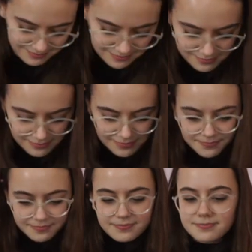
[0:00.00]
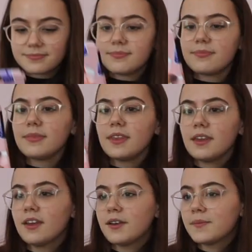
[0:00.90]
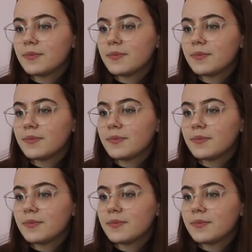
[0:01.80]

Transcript: Nobody speaks.